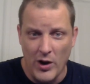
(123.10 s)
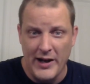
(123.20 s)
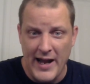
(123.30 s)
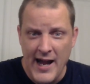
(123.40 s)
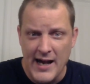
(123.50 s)

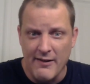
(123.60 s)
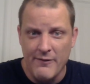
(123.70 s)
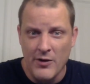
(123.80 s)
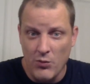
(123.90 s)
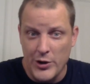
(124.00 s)
to
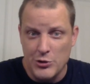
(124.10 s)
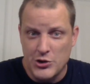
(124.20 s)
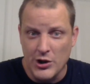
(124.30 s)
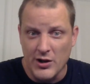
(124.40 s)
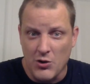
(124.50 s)
have when you
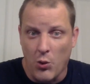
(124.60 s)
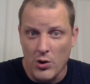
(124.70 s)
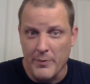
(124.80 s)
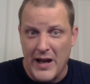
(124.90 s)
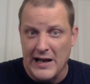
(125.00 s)
took a
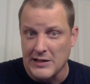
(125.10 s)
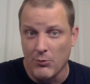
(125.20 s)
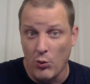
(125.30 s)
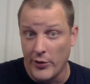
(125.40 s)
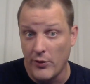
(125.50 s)
quarterback
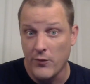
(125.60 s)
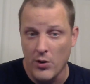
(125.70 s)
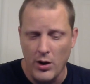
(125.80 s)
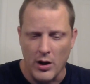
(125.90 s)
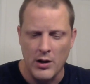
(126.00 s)
number one
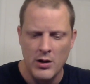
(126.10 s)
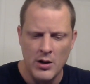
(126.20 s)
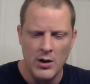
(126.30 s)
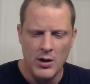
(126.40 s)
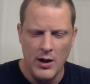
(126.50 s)
overall.
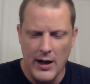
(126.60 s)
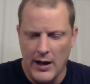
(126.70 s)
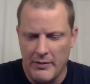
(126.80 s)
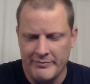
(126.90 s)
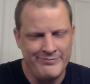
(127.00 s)

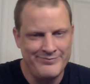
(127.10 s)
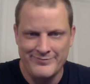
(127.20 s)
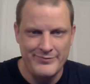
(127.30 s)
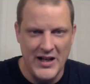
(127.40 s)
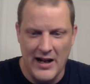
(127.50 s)

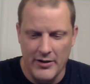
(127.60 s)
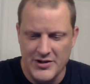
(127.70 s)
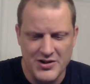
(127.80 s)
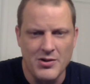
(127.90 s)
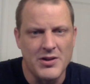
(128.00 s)
But I
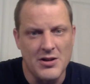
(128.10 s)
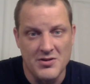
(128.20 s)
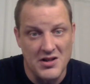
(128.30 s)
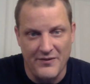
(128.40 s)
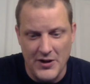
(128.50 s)
just don't think
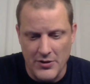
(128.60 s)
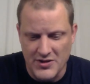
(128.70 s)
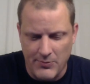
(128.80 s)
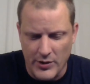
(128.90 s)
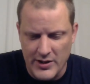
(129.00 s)
there's enough there to
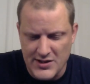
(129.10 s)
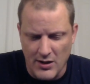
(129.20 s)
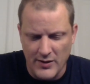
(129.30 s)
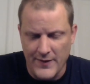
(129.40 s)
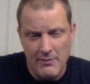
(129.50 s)
support his
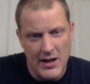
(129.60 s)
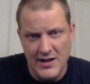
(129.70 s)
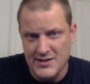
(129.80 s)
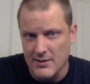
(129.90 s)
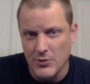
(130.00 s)
Hall of Fame
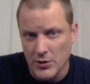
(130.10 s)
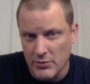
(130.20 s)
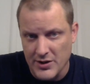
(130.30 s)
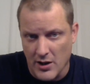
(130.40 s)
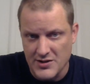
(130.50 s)
case. Similar
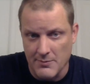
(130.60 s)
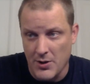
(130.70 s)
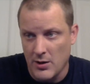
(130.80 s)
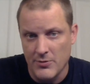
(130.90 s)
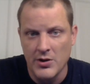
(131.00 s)
with Carson
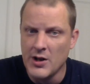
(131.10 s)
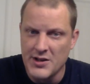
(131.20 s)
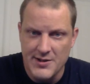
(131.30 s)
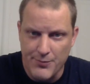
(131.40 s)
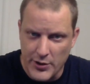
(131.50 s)
Palmer.
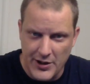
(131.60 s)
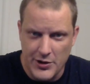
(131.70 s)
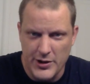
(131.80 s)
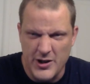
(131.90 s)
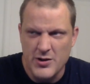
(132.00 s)
Some pretty
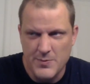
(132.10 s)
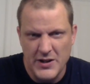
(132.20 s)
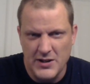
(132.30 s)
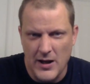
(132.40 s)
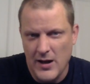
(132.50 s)
good years,
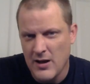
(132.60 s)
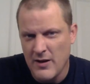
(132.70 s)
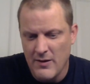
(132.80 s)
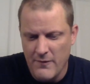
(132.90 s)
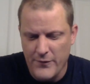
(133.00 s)
but in a
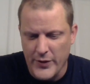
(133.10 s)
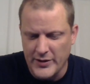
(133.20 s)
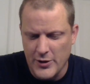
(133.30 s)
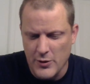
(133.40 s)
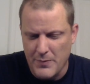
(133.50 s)

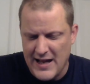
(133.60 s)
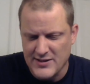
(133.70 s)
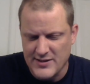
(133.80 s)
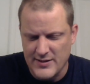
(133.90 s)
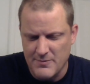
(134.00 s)
friendlier,
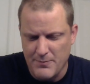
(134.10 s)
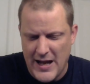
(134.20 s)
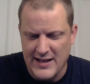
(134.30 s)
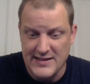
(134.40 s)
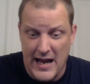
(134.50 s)

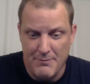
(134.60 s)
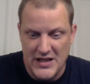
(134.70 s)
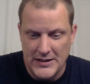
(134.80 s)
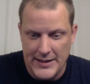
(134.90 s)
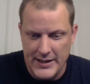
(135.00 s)

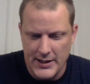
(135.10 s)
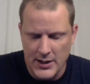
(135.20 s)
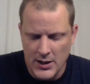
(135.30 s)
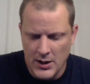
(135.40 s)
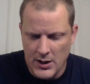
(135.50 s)
pass-happy
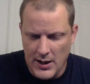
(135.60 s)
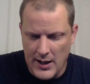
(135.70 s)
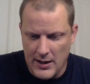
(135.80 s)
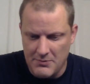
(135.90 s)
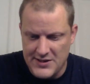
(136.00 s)
league.
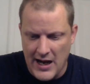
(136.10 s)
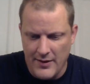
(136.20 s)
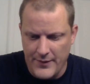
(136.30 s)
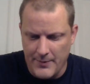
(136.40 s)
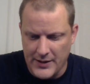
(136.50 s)

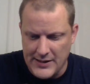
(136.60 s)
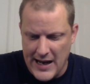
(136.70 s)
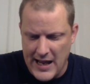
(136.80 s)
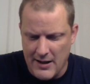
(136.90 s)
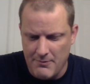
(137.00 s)
Donovan
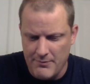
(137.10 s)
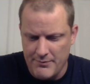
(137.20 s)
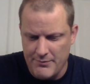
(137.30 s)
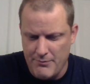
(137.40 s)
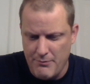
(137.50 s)
McNabb
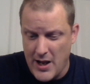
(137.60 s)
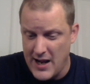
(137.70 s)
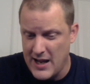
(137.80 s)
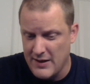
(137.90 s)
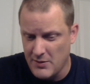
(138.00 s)

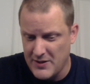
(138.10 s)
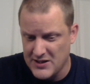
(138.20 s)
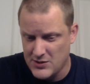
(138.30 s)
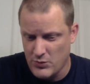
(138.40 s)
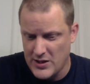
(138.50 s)
may have the
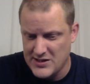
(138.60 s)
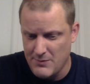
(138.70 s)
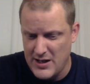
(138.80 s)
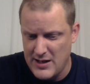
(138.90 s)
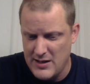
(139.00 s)
best
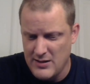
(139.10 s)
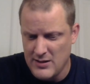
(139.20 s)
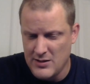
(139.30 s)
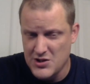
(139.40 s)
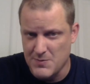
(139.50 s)
resume
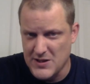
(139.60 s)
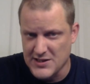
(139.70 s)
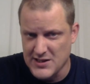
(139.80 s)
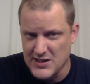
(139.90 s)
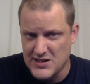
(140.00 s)
just
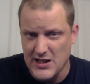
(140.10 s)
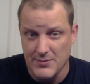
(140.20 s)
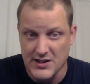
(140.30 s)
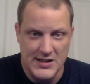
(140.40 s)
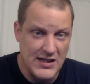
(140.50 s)
because of the team
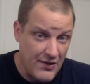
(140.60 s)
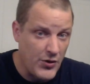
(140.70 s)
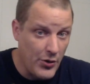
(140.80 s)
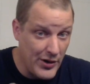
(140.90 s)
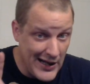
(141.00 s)
success, even
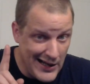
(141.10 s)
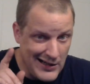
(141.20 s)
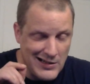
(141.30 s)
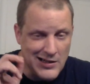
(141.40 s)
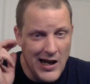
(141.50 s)
though, again,
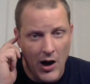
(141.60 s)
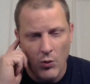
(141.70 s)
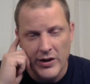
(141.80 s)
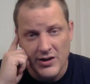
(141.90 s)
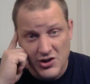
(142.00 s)
he did not
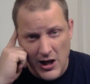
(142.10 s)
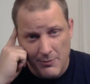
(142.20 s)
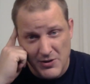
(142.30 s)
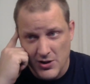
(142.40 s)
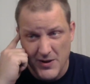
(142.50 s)
win the
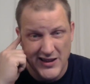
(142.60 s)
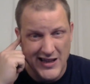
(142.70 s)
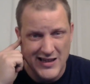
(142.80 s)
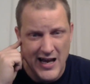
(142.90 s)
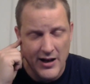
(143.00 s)
championship. I
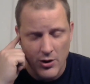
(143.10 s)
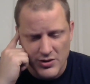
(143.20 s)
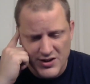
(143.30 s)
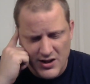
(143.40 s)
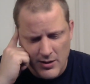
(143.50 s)
think that
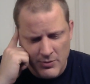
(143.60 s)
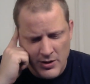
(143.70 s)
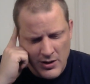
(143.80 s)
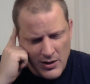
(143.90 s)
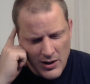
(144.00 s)
hurts
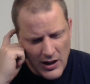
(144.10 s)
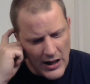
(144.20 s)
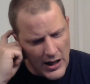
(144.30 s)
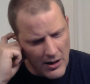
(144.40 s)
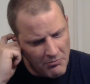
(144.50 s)
him.
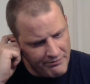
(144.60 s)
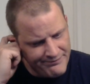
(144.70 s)
I